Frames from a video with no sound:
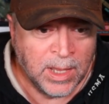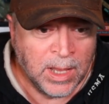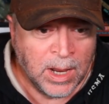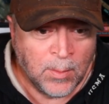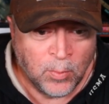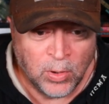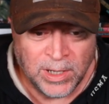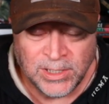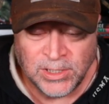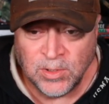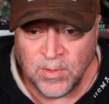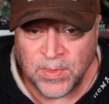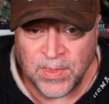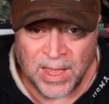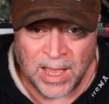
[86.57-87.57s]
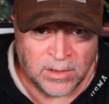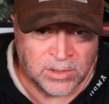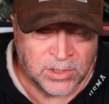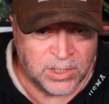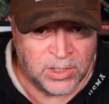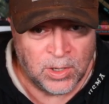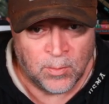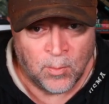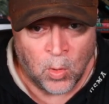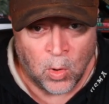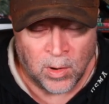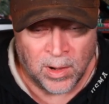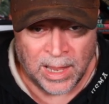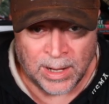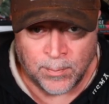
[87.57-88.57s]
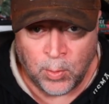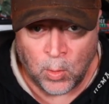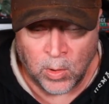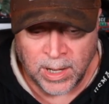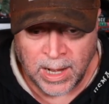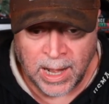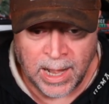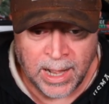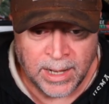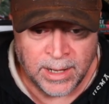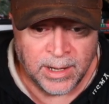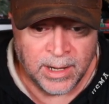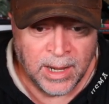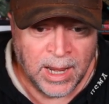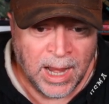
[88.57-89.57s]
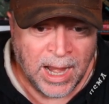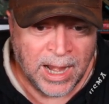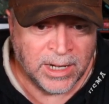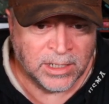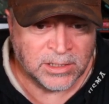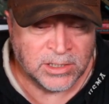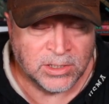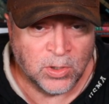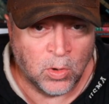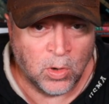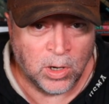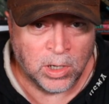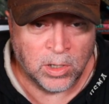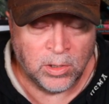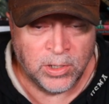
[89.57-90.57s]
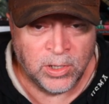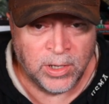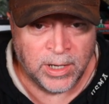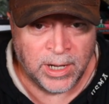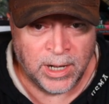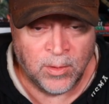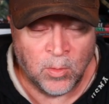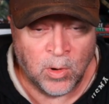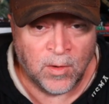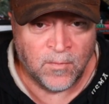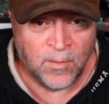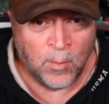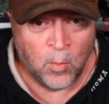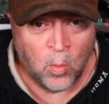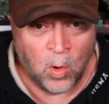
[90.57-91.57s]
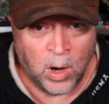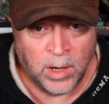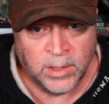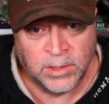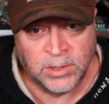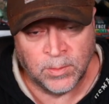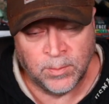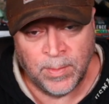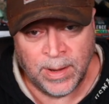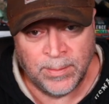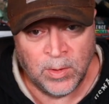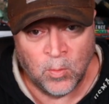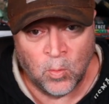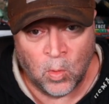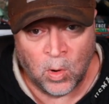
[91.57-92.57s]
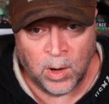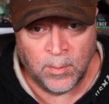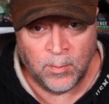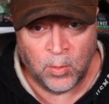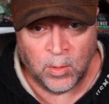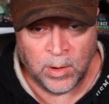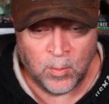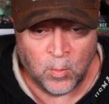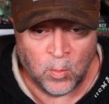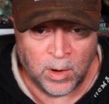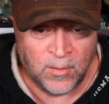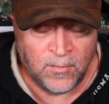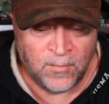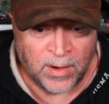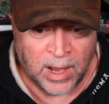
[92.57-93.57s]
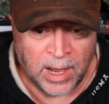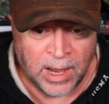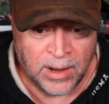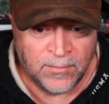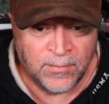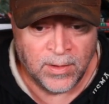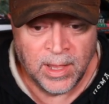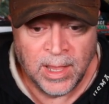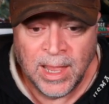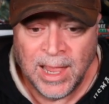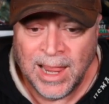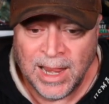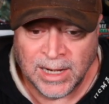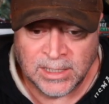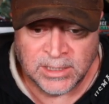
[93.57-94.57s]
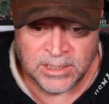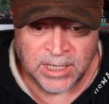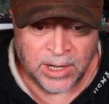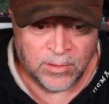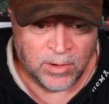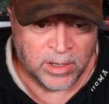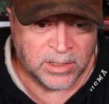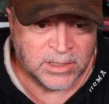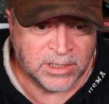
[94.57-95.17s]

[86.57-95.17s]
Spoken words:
Pre-2000, you're more like 0.8. And historical, you get anywhere from 1 to maybe 1.15, etc.